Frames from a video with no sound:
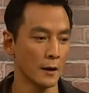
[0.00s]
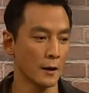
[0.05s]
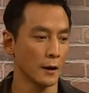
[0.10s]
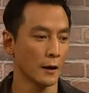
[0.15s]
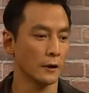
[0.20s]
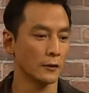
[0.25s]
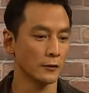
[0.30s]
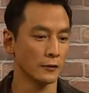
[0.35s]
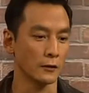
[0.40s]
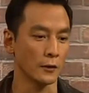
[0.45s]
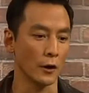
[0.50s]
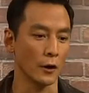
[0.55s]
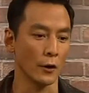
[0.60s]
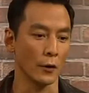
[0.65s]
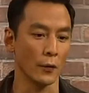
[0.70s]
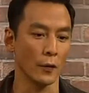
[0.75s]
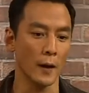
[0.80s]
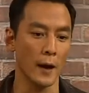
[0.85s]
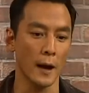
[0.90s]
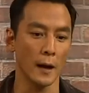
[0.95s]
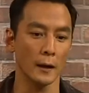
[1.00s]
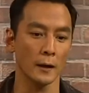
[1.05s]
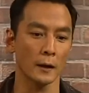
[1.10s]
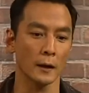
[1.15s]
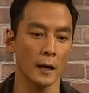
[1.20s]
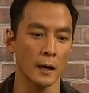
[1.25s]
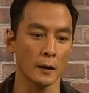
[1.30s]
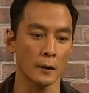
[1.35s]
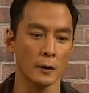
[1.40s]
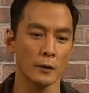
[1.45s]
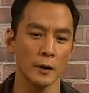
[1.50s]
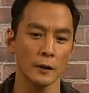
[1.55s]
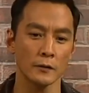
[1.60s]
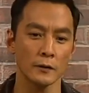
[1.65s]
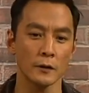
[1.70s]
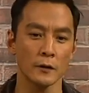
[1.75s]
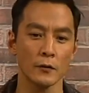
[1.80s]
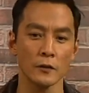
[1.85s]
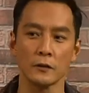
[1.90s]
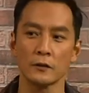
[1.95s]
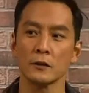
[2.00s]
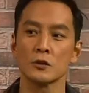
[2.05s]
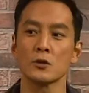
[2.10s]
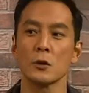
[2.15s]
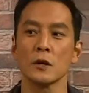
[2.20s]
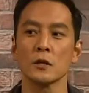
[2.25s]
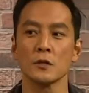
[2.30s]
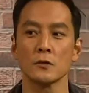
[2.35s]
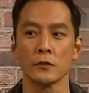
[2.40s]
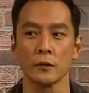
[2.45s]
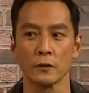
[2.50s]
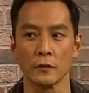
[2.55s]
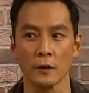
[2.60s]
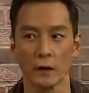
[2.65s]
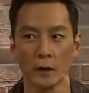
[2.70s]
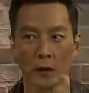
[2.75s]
And so that kind of creates a different situation for Sunny